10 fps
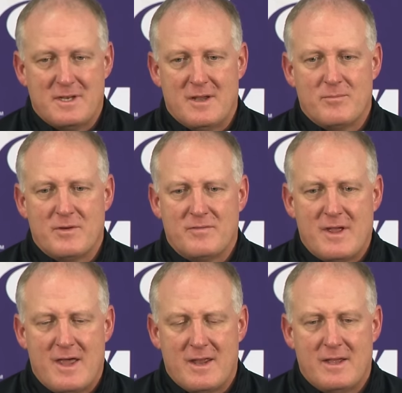And we've
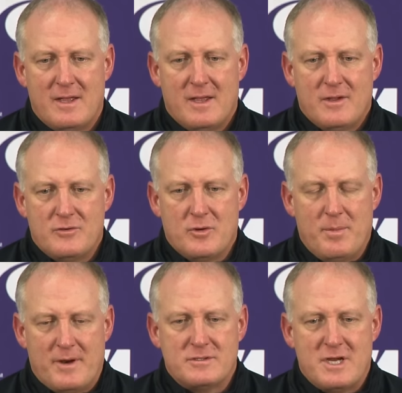got to do a
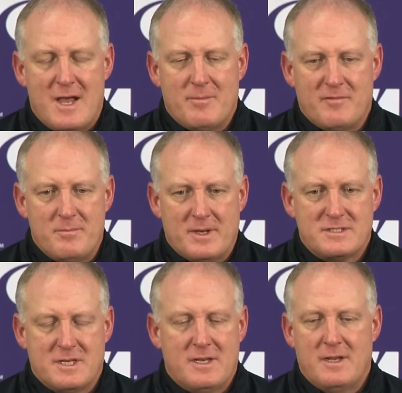better job of
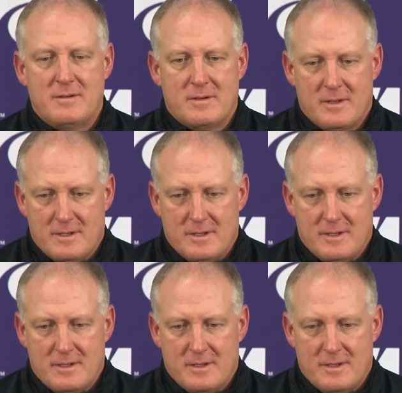mixing in